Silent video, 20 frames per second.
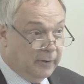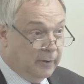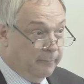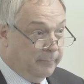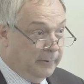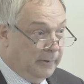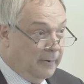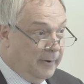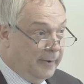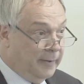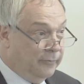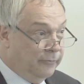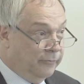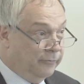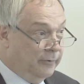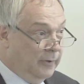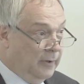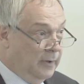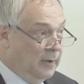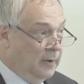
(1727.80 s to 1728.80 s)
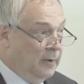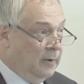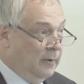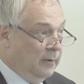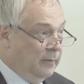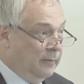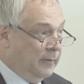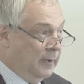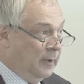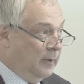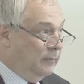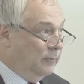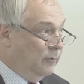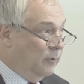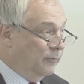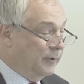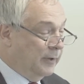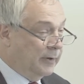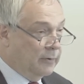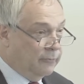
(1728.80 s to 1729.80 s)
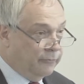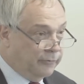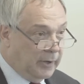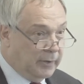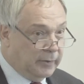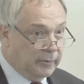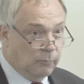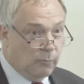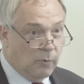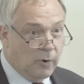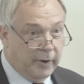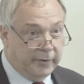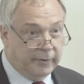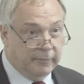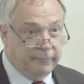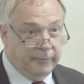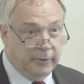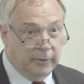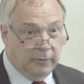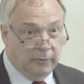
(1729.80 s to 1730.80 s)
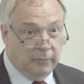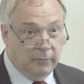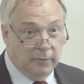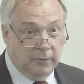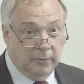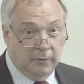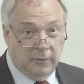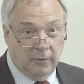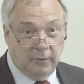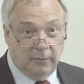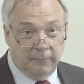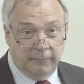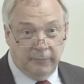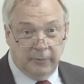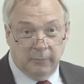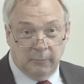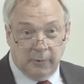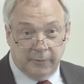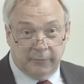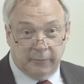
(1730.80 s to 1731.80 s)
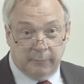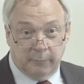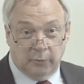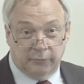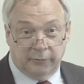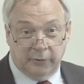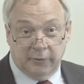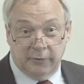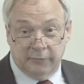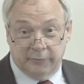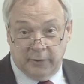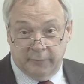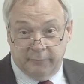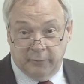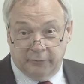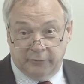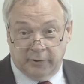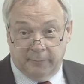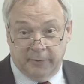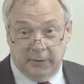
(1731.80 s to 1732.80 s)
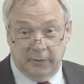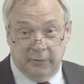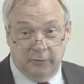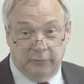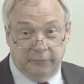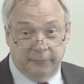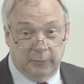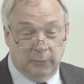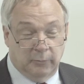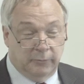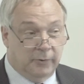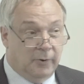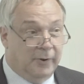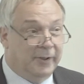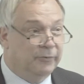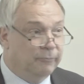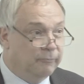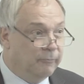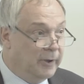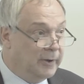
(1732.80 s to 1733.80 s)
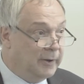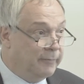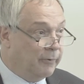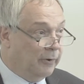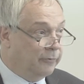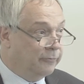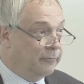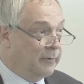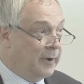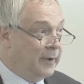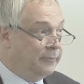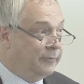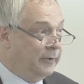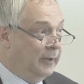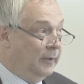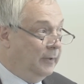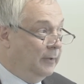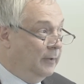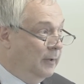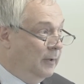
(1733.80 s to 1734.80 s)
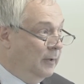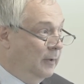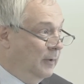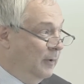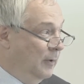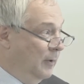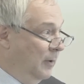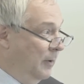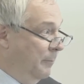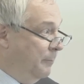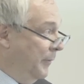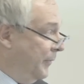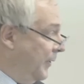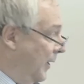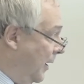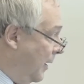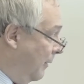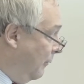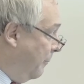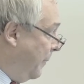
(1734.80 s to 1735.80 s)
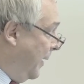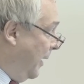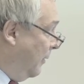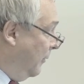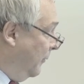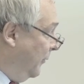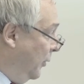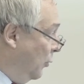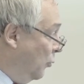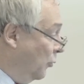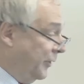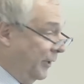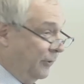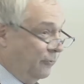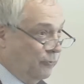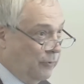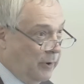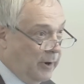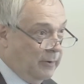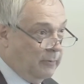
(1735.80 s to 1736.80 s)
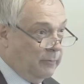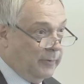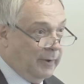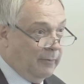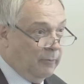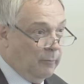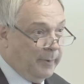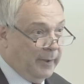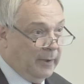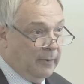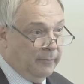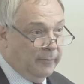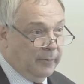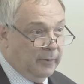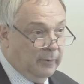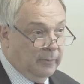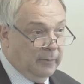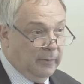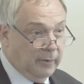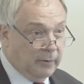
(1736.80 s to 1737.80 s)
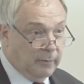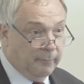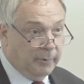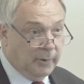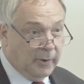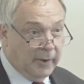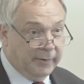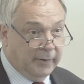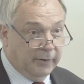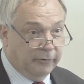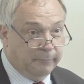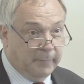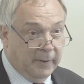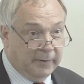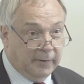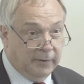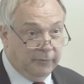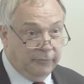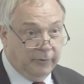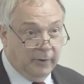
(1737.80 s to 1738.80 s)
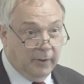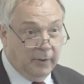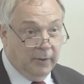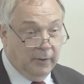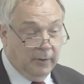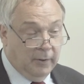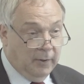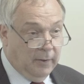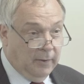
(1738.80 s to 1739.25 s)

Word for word: in compliance. They're not, they don't take the wider view of whether the project is delivering something useful or not. It's really frustrating, but they are about the audit trail, they are about compliant expenditure,